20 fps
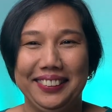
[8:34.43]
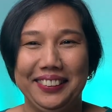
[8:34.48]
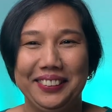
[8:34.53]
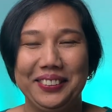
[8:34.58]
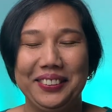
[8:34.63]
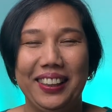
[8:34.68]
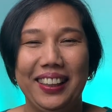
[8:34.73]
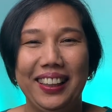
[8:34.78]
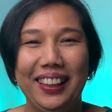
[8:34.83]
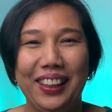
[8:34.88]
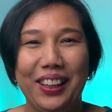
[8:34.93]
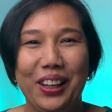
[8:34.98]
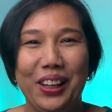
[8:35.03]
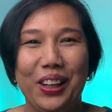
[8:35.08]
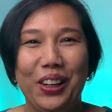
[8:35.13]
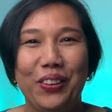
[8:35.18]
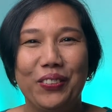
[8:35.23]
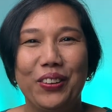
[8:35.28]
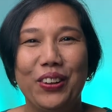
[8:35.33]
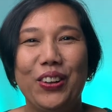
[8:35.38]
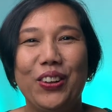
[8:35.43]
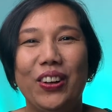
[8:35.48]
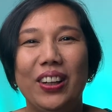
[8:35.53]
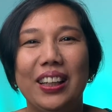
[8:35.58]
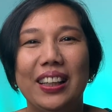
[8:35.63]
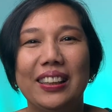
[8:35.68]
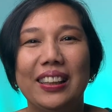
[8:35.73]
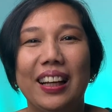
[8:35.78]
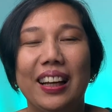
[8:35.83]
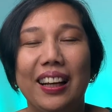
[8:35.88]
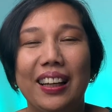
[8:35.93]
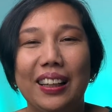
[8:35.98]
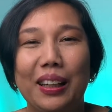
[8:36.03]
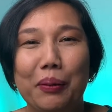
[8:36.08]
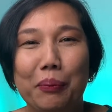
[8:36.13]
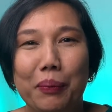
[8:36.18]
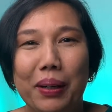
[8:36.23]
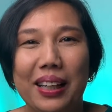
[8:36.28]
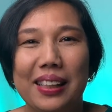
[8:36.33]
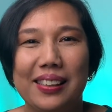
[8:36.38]
Okay, we call it
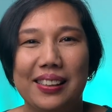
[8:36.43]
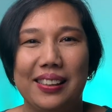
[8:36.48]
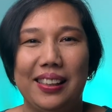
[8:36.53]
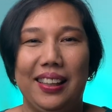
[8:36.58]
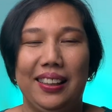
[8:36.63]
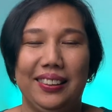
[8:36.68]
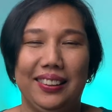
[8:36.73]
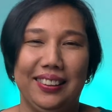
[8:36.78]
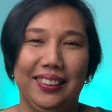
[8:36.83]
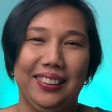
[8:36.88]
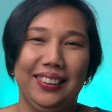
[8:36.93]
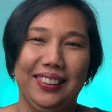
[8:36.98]
alimasag.